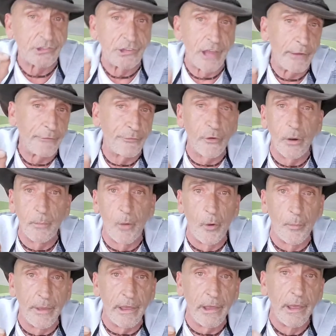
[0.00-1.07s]
think for a
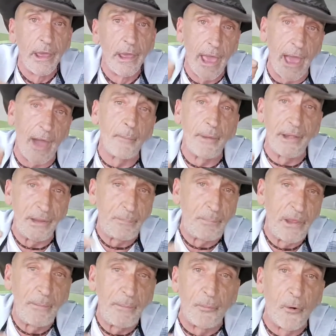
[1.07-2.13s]
moment how many
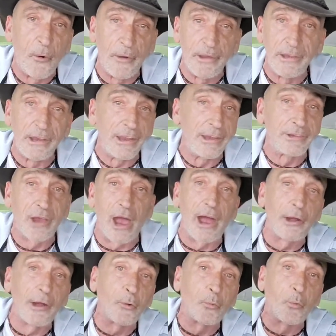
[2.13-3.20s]
people in the
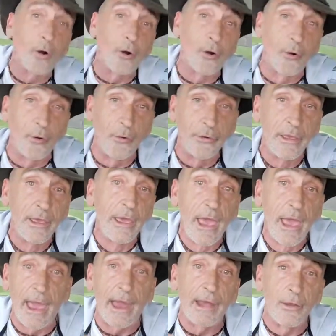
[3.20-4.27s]
entire world
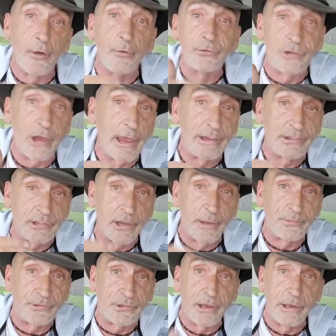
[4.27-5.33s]
had O.J.
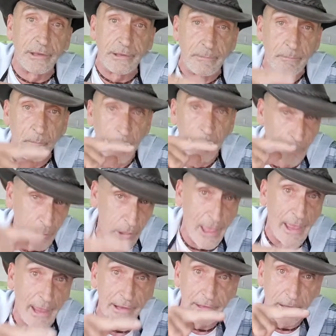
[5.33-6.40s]
Simpson
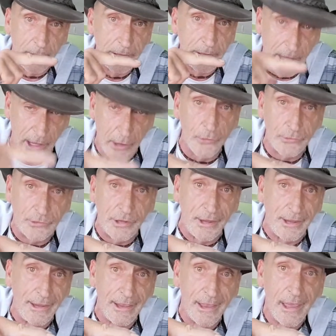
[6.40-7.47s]
plagued and
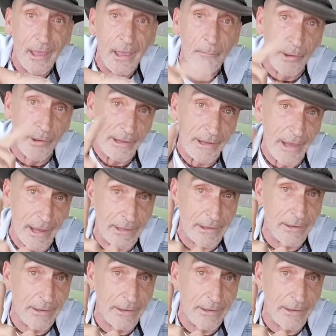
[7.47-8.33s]
guilty, but yet